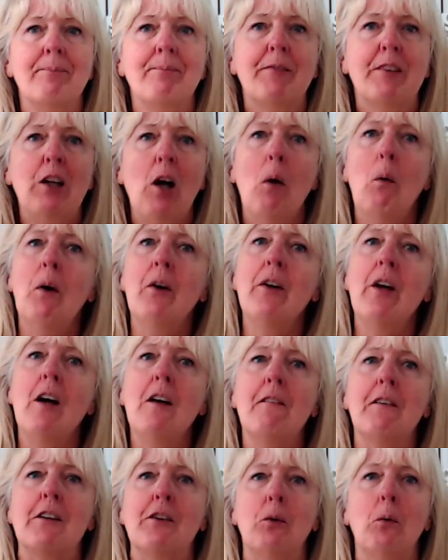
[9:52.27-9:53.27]
go on
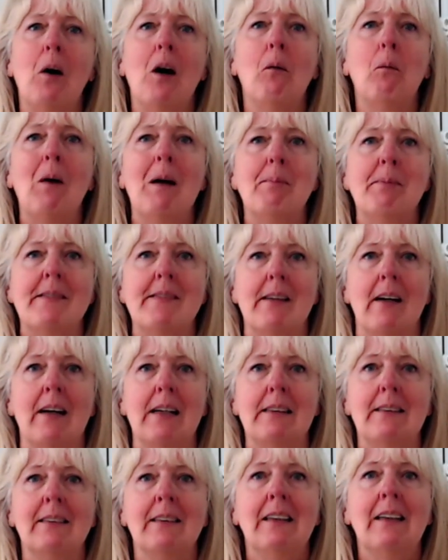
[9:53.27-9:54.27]
over to our
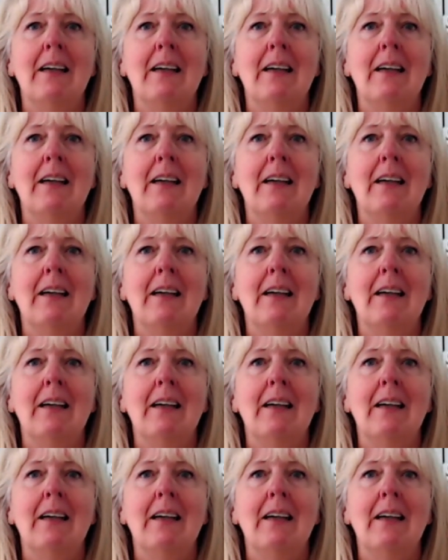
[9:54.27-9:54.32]
website